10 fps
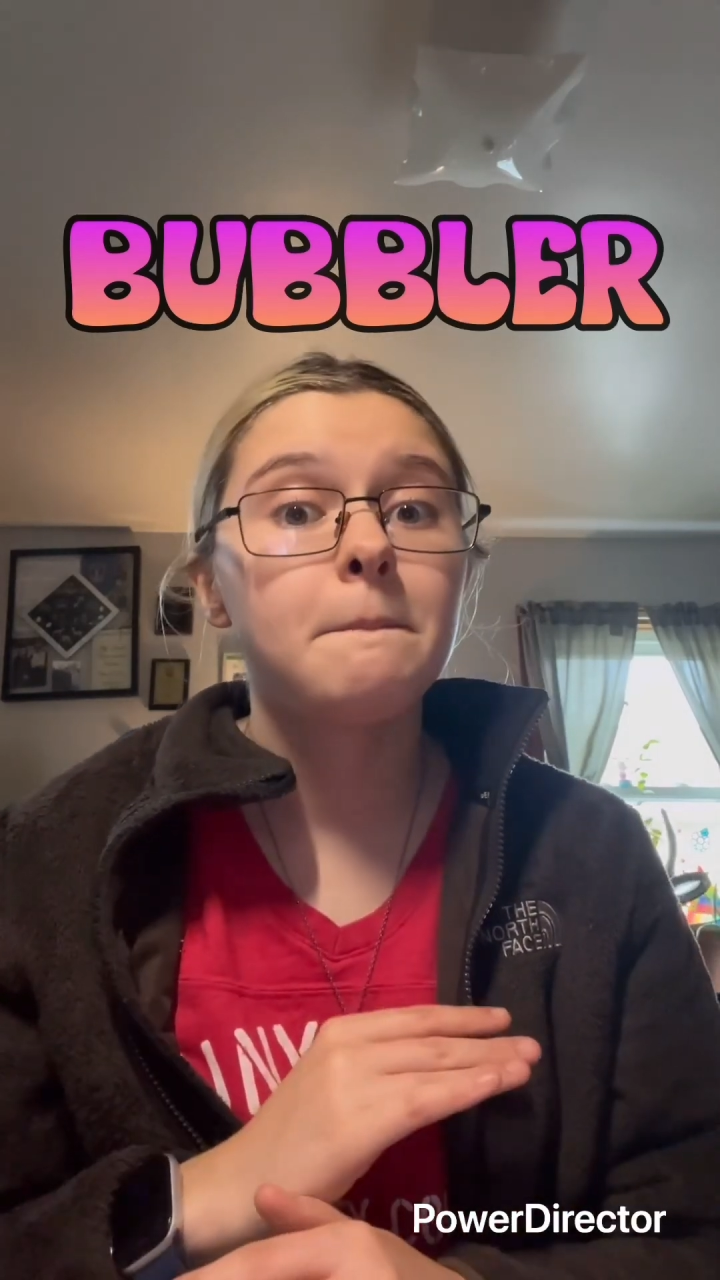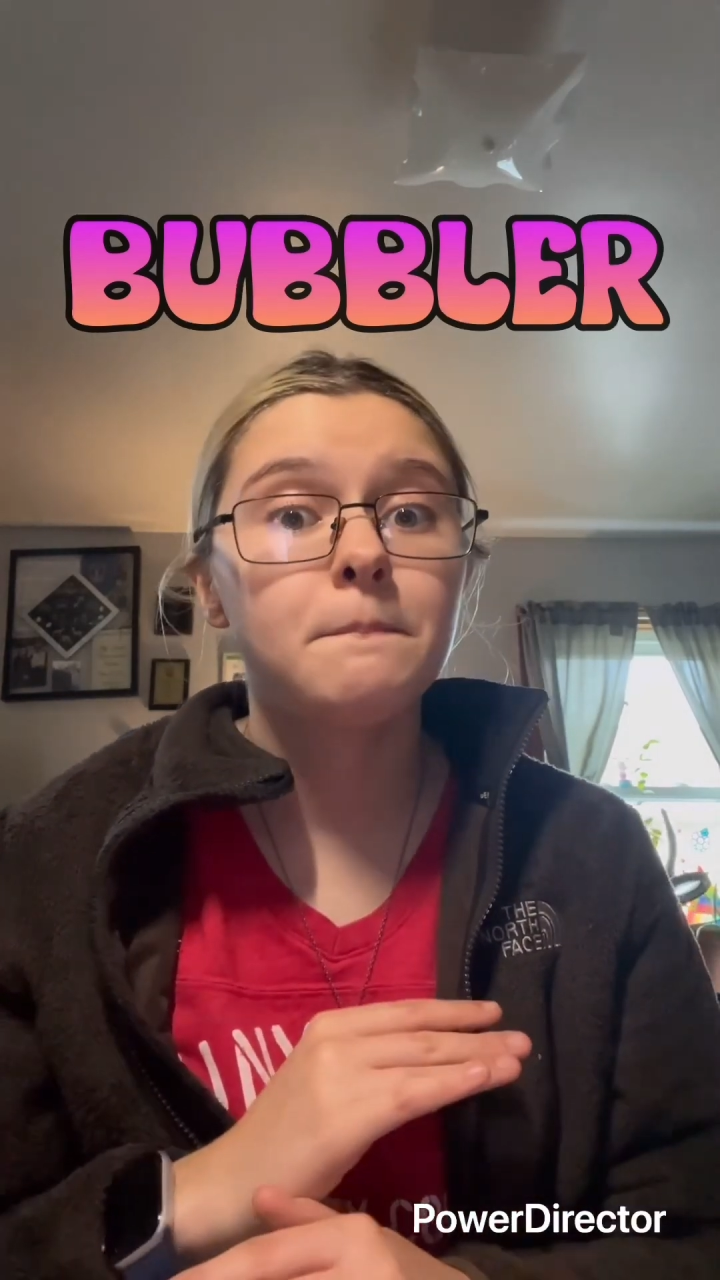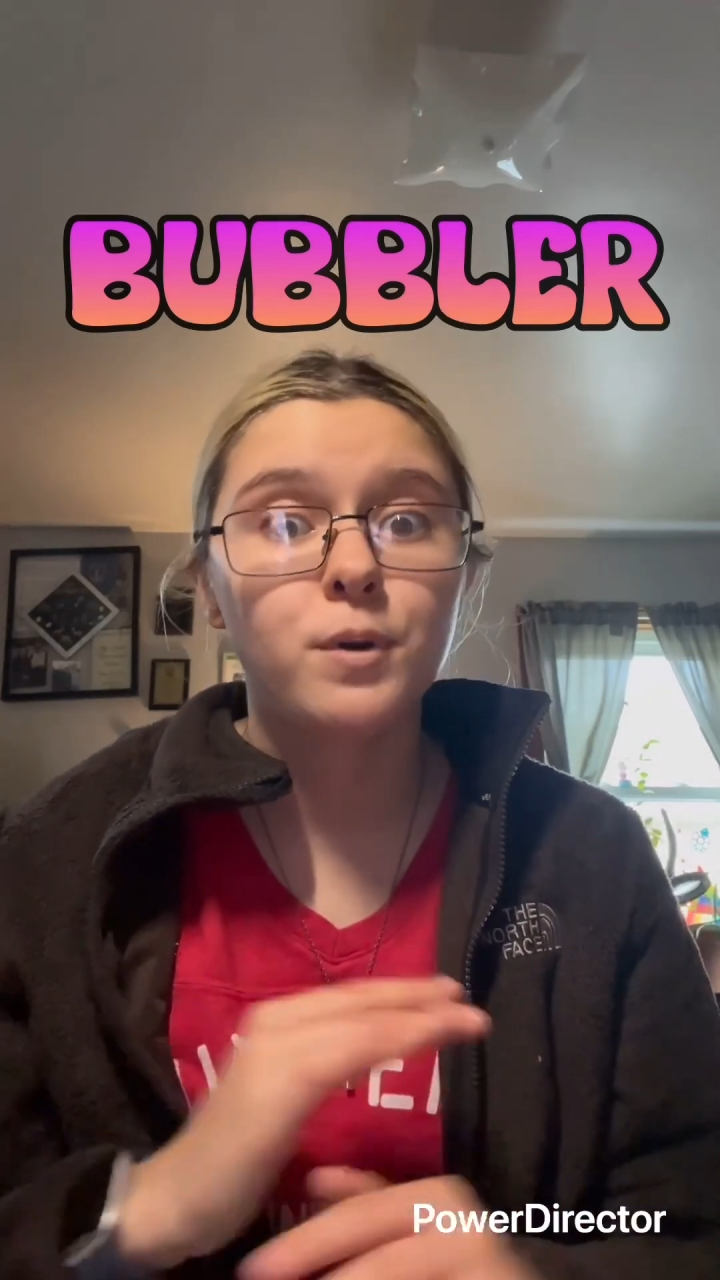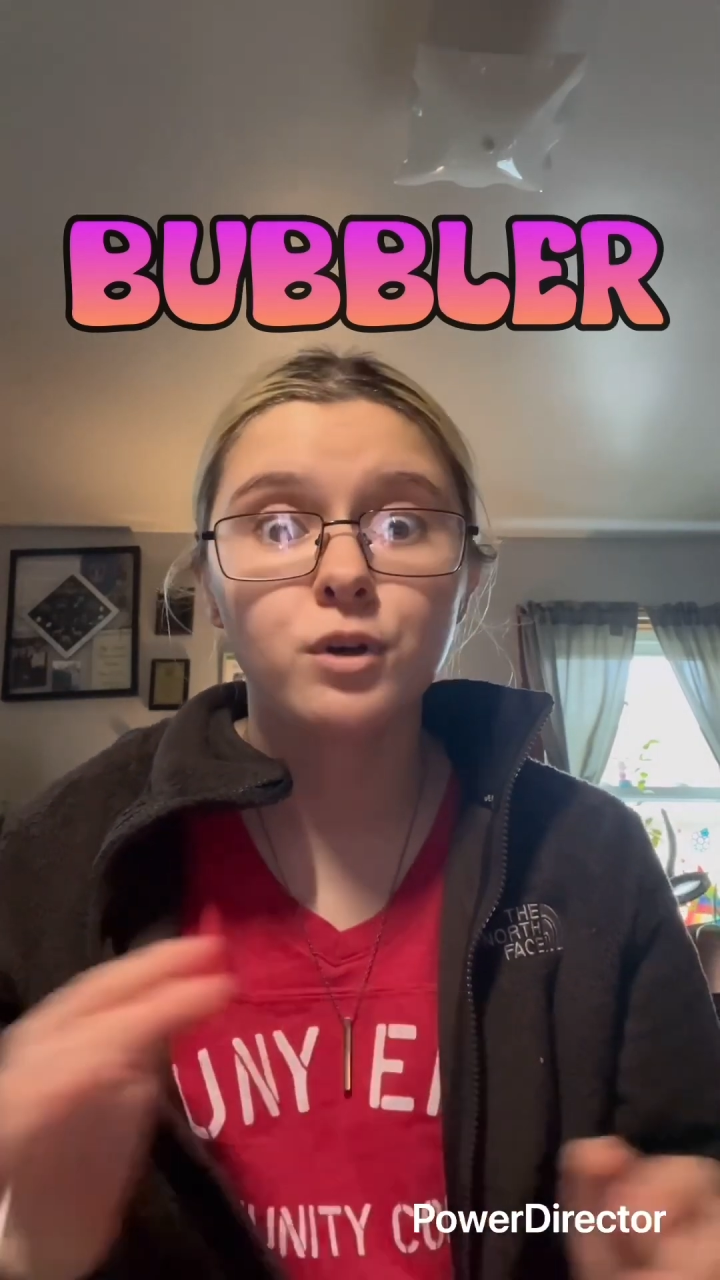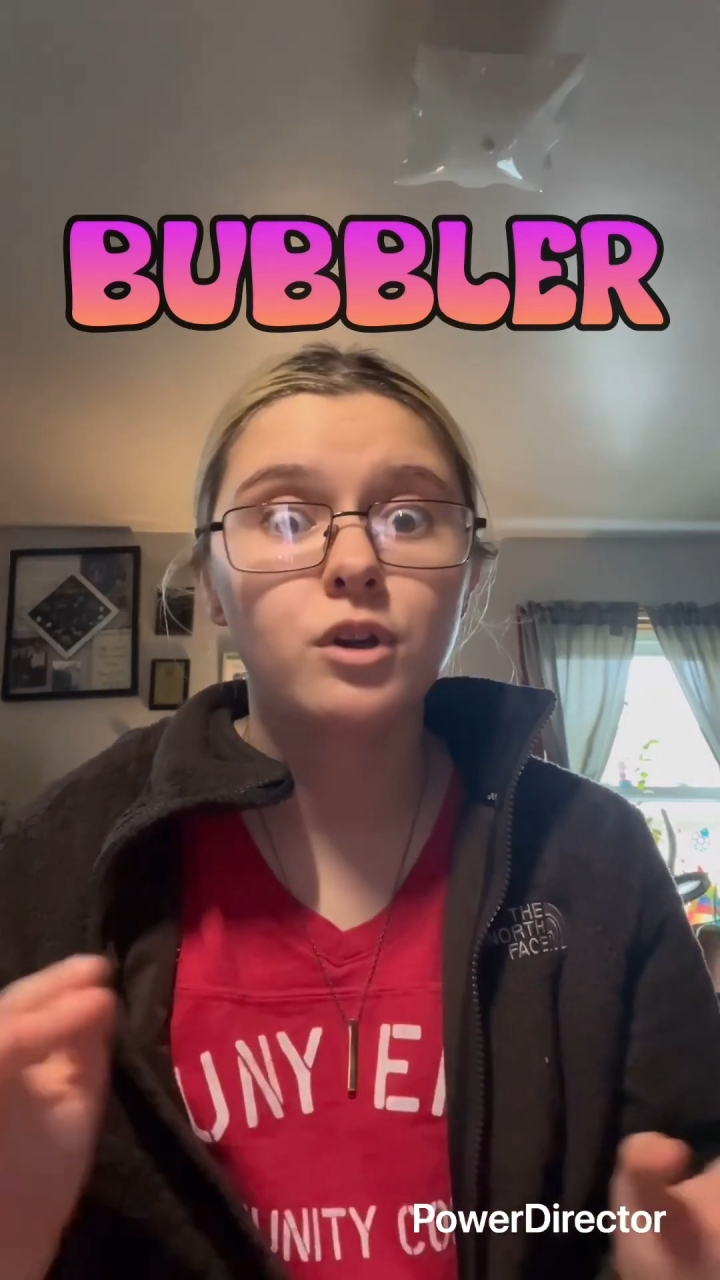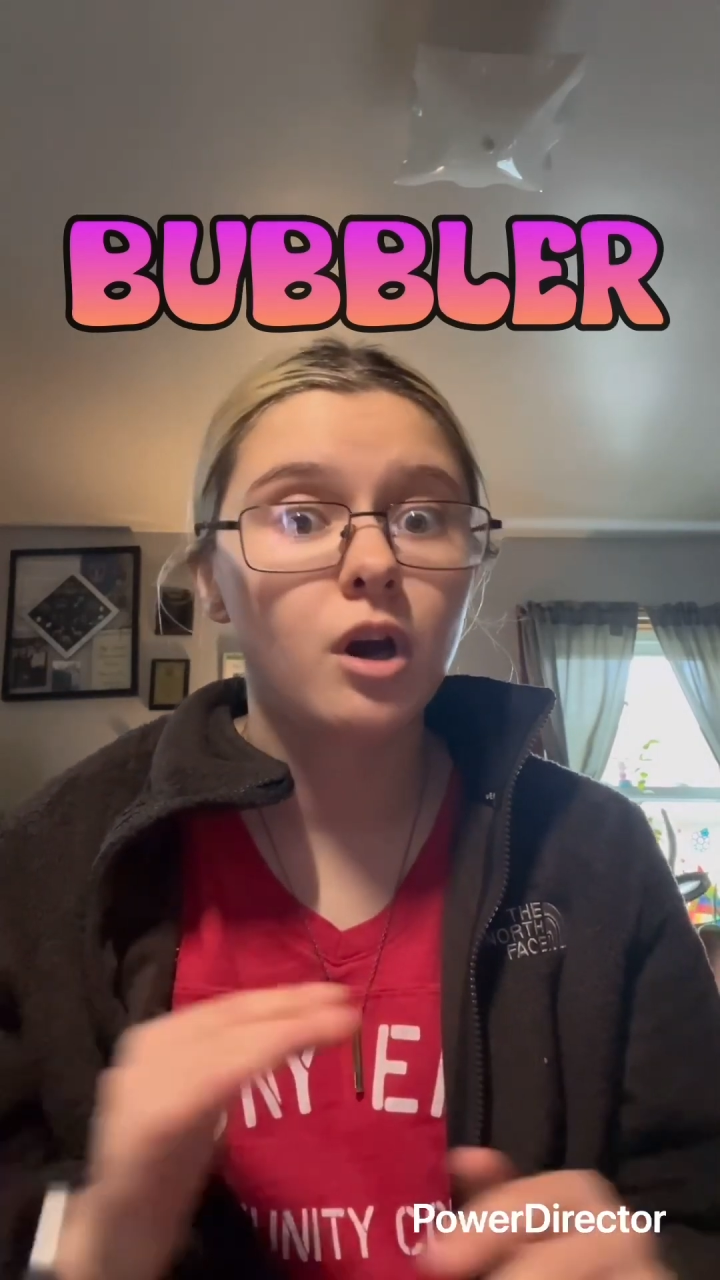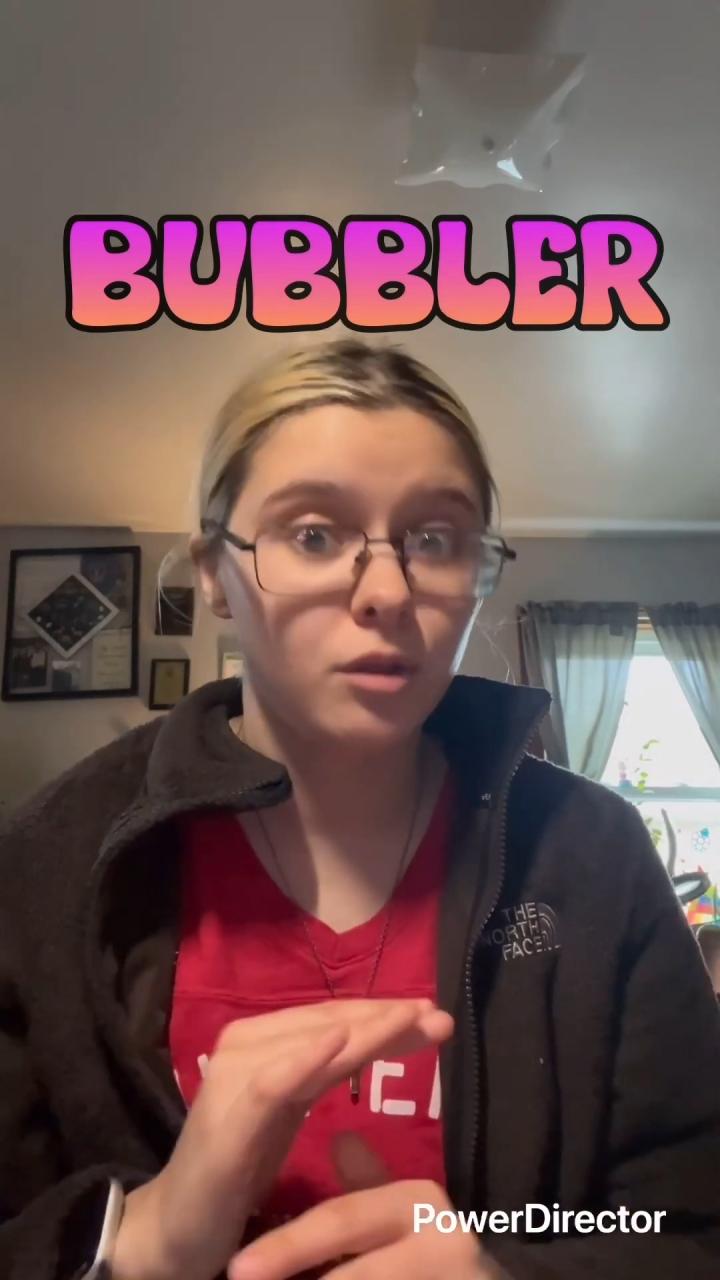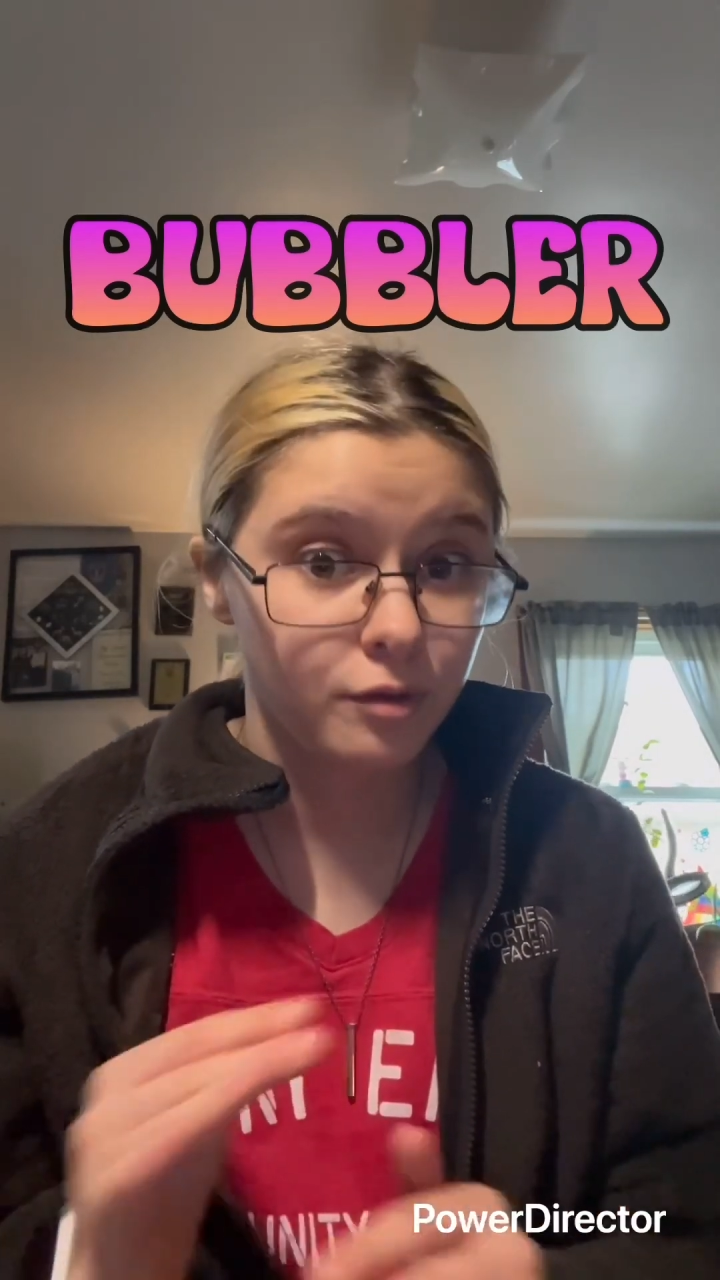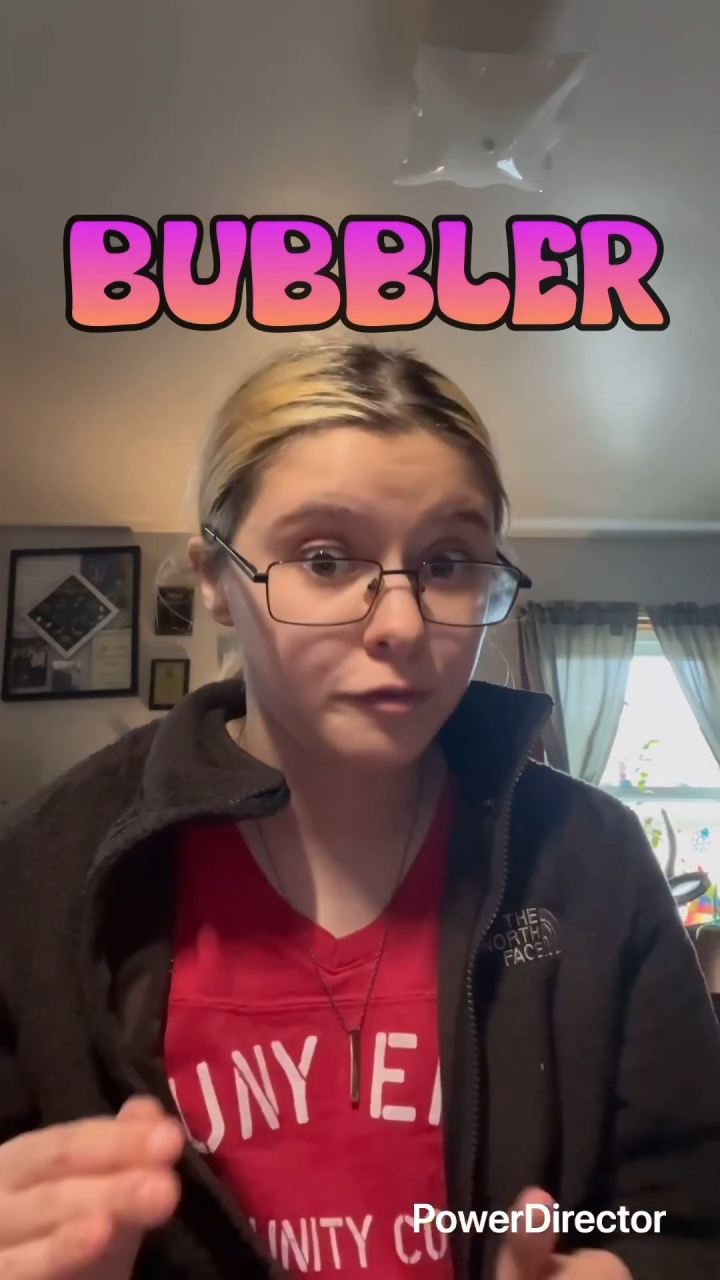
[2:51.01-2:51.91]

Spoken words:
put other